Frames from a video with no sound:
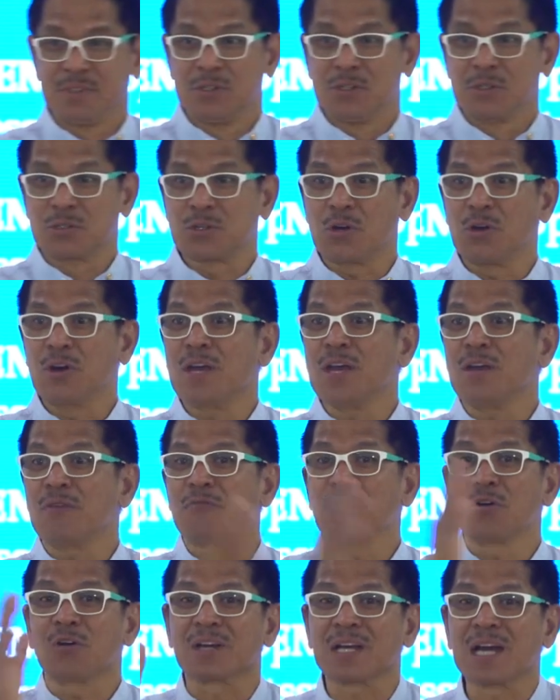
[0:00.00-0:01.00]
So
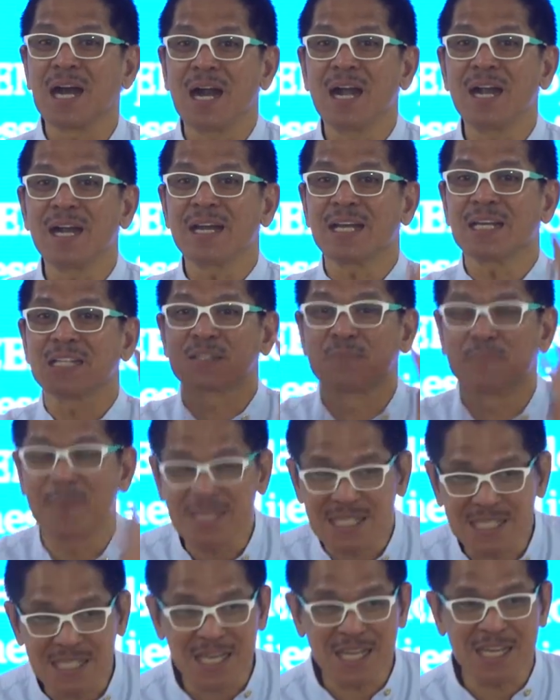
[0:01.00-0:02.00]
if your car is
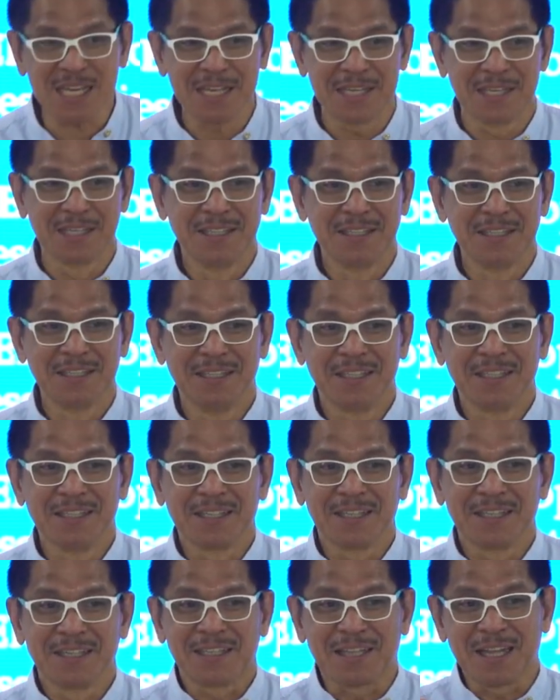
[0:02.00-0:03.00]
messy,
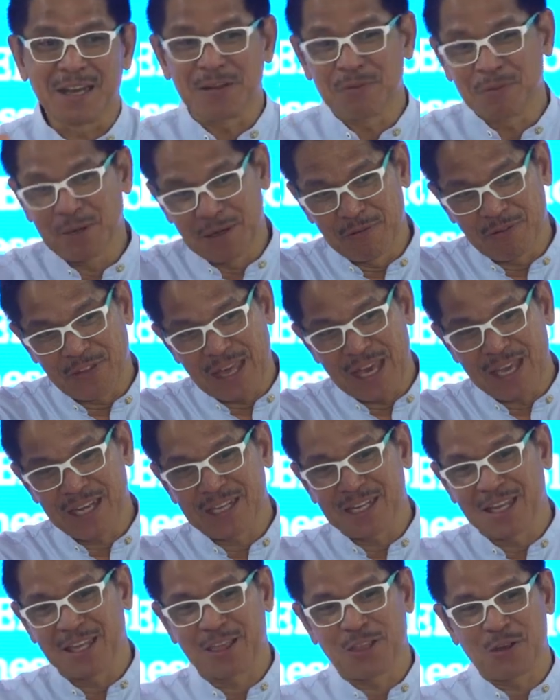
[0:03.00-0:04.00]
they will
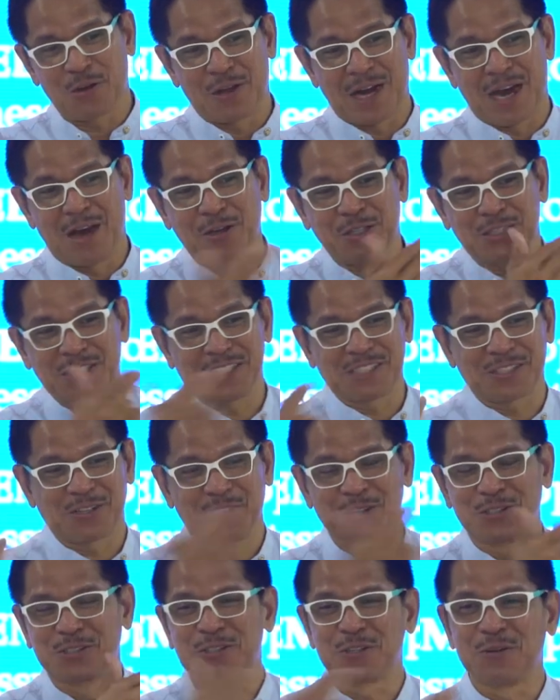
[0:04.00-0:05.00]
think that your house is
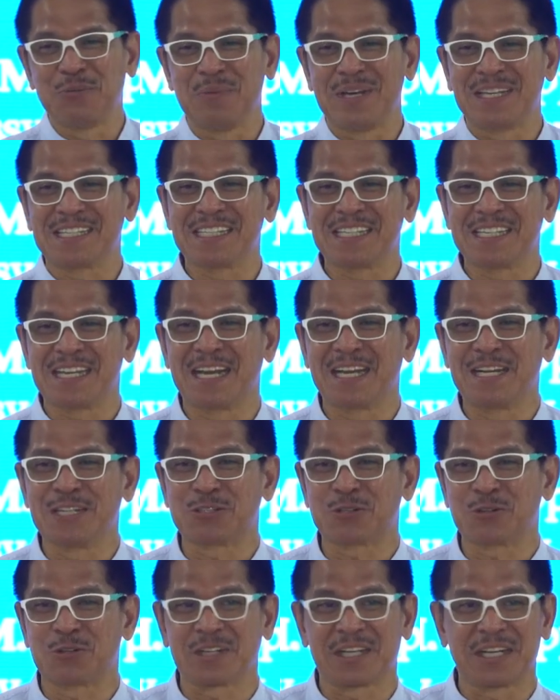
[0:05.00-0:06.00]
also messy and
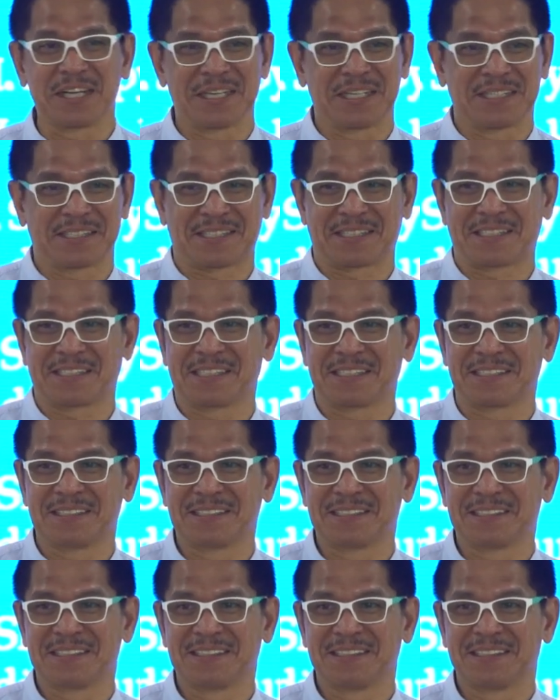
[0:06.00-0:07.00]
disorganized.
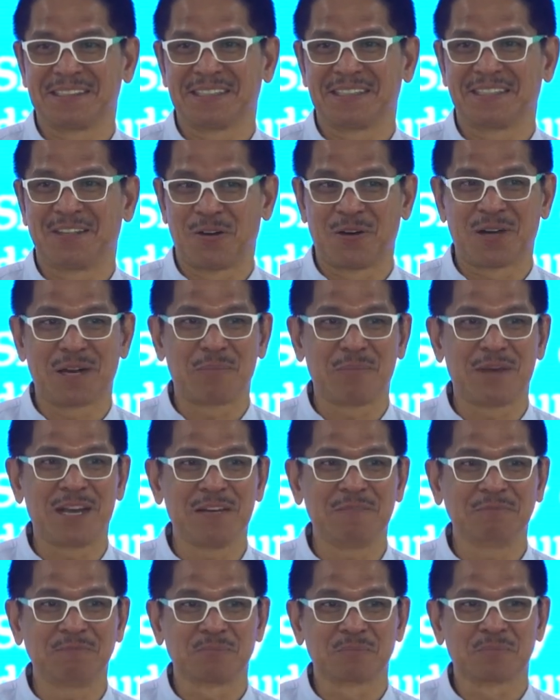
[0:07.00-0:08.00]
You know what I
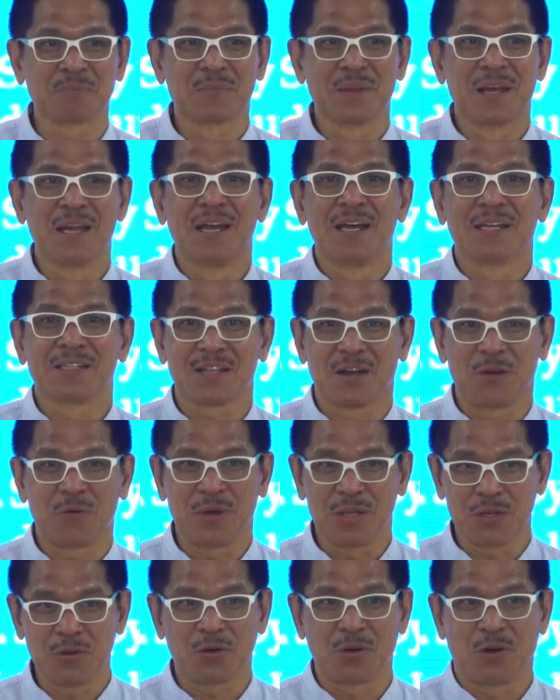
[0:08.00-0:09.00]
mean? So
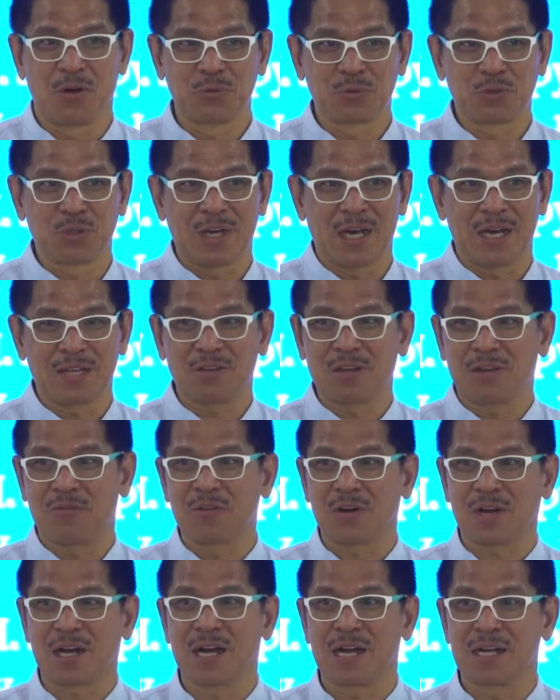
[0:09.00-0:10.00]
when you go home tonight, you have
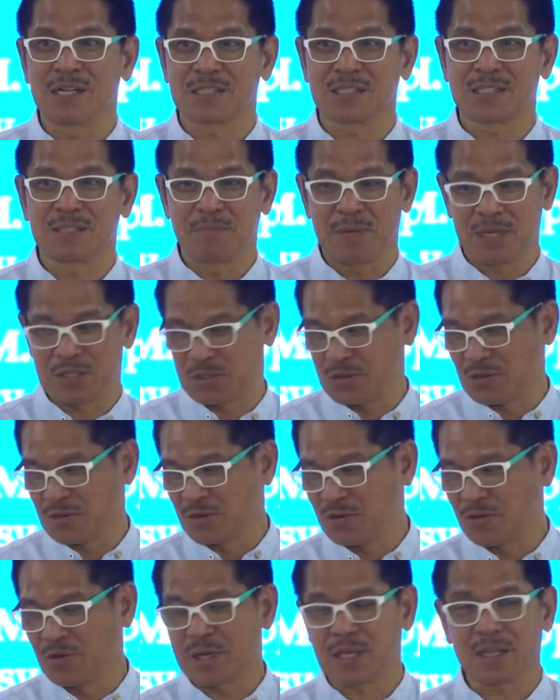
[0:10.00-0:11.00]
your cars, make sure
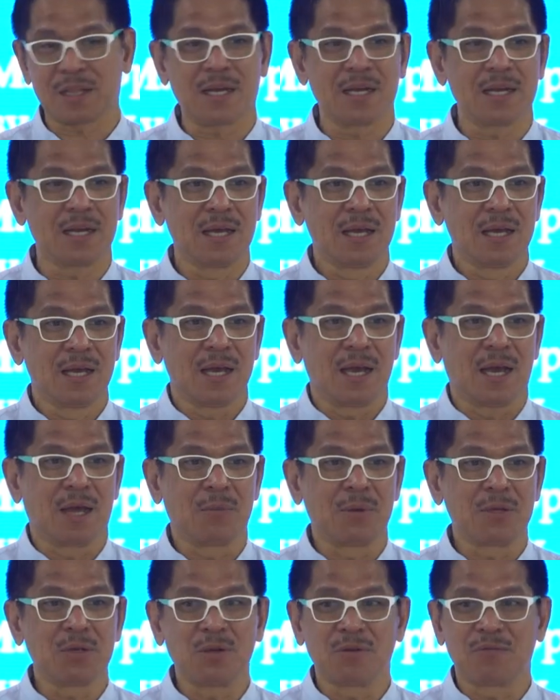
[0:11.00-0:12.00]
you look at it.
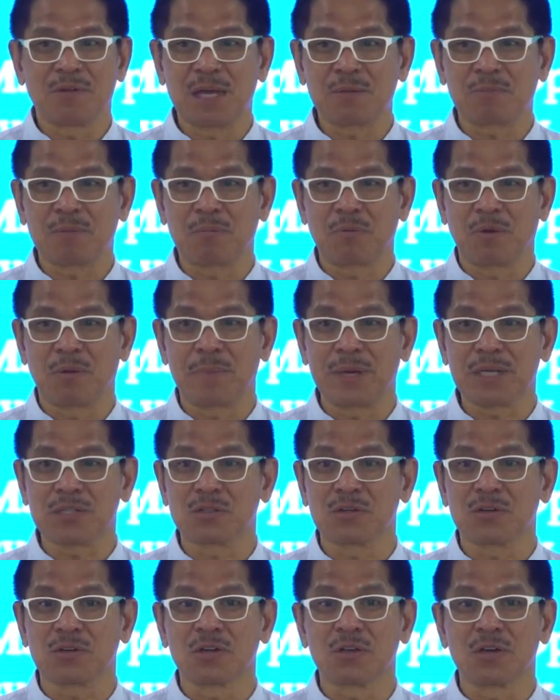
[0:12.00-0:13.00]
And when you invite people, make
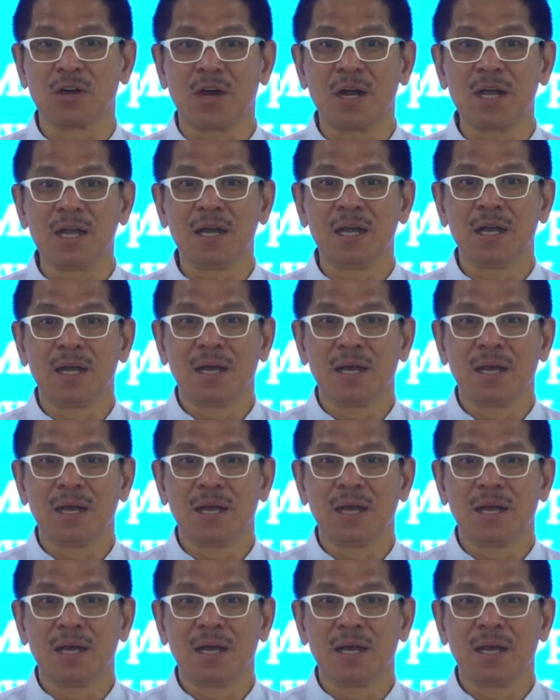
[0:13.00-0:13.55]
sure your